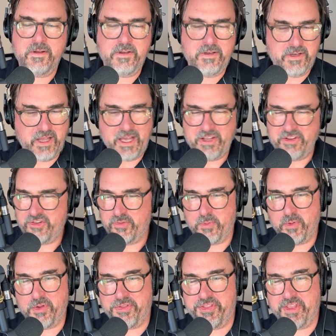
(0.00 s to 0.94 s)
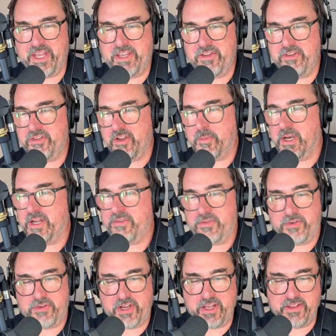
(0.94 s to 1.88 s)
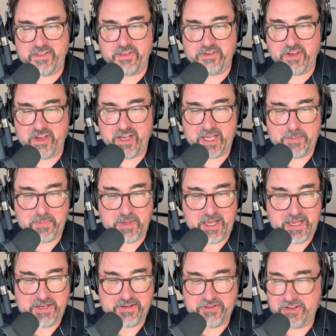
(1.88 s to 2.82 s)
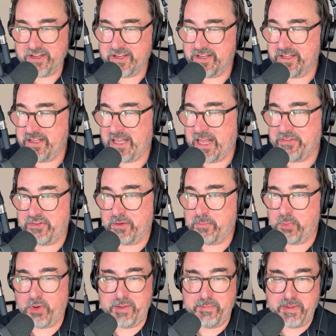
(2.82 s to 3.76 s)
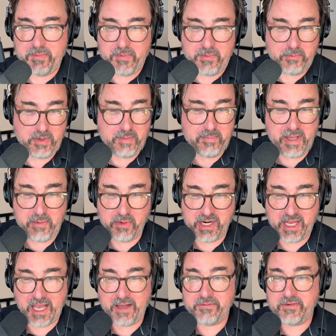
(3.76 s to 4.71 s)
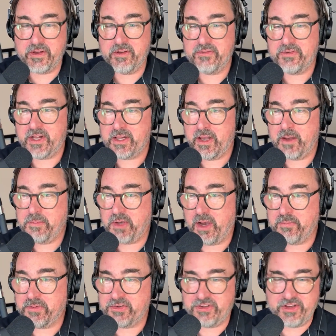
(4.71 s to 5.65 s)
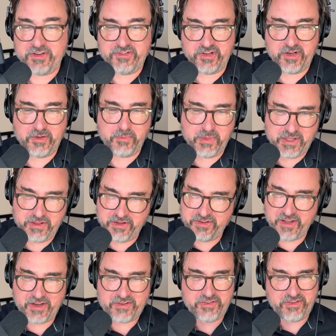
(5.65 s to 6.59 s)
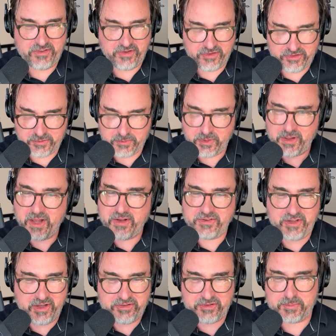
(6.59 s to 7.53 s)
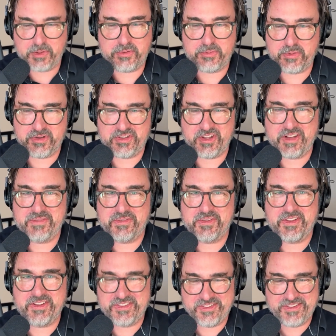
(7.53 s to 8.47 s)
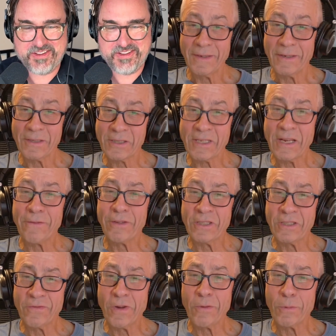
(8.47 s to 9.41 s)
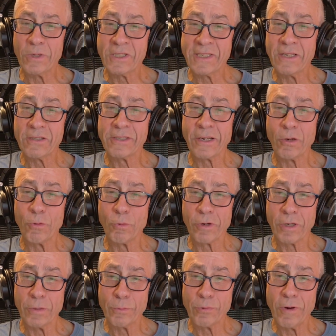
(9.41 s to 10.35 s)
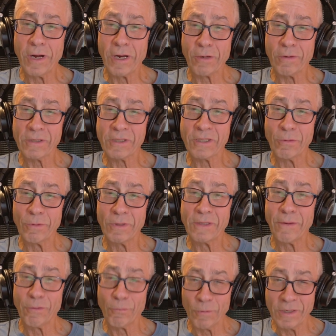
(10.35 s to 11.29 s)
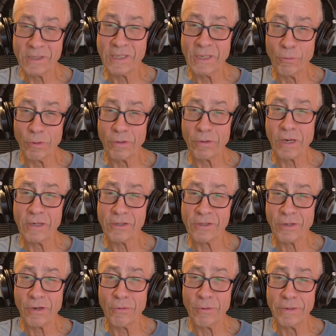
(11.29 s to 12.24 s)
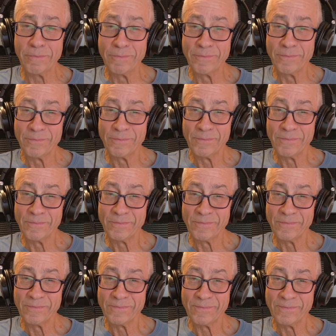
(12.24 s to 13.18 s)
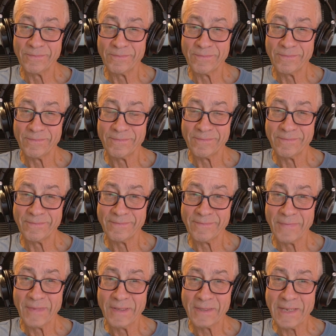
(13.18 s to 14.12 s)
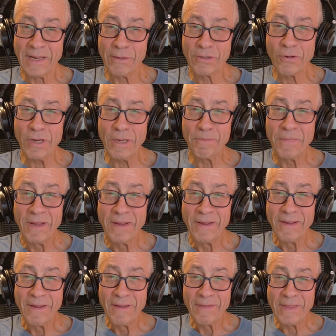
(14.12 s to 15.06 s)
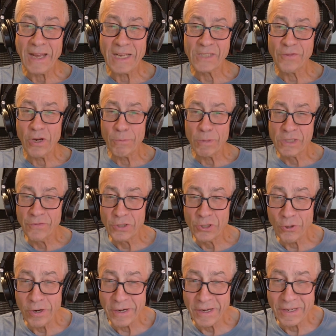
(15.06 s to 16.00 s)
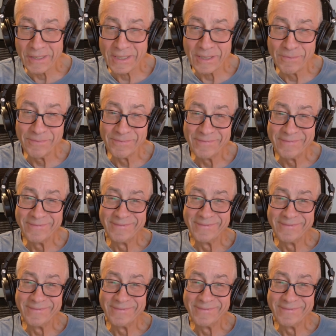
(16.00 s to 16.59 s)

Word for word: Nice. Well, thank you so much for taking the time. And uh, at some point, we, may want to have a follow up conversation when this actually starts to roll out to customers. We're excited for this. Yeah, this definitely very much sounds like a work in progress. So definitely let's see where you guys are going. yeah. yeah. Sounds good. Thanks very much for joining us.